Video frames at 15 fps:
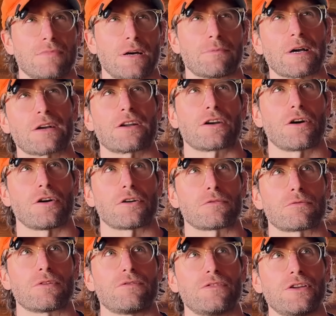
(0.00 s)
I'm not gonna call it
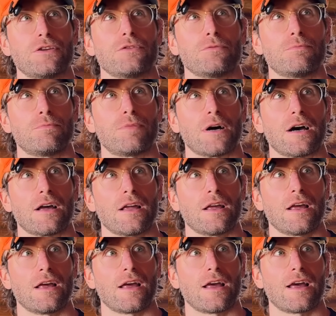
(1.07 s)
review, but
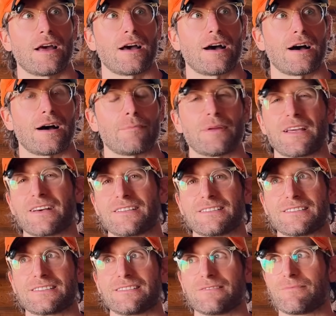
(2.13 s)

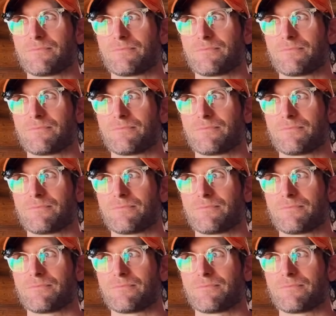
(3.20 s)
because